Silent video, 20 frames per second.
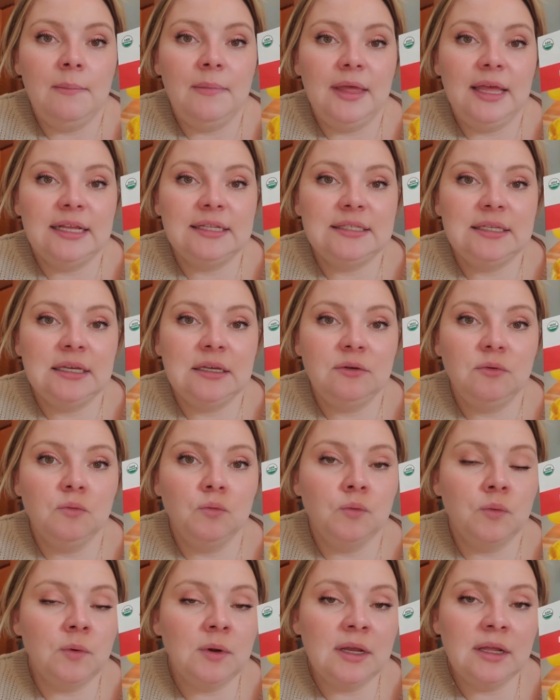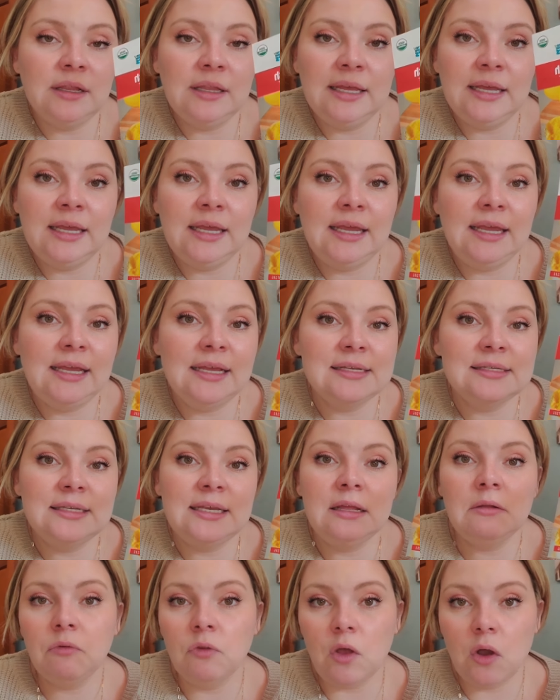It's a really
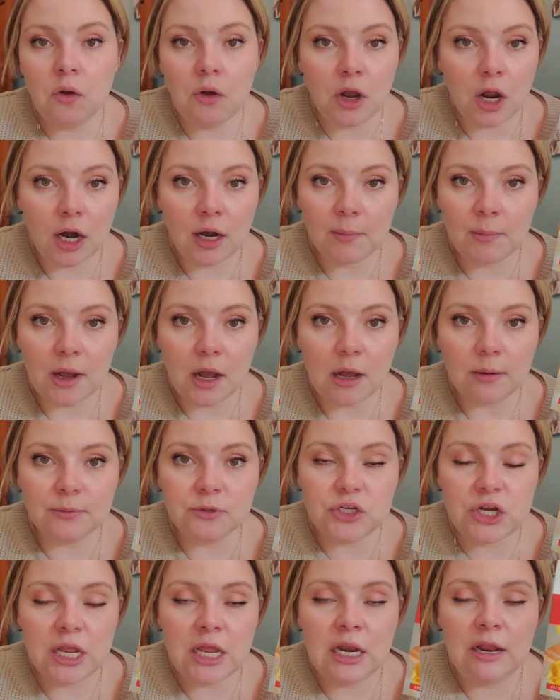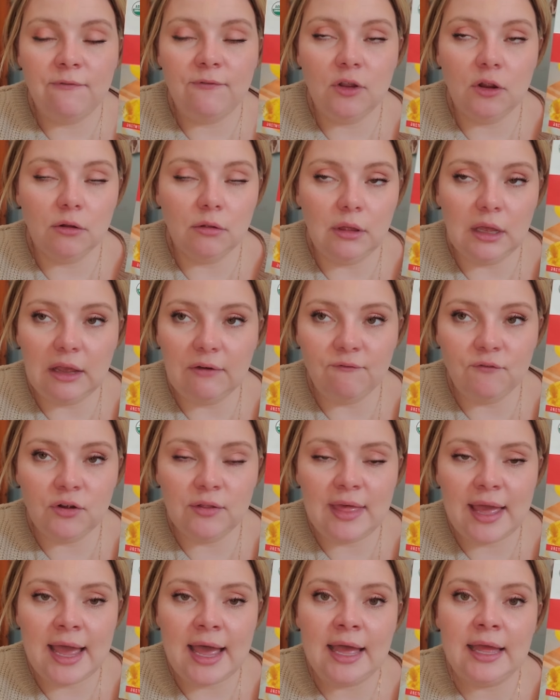easy low carb option if you're looking for
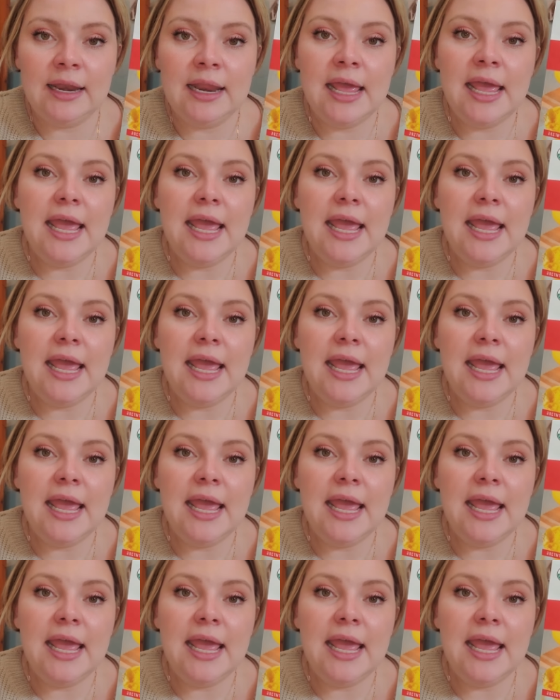that.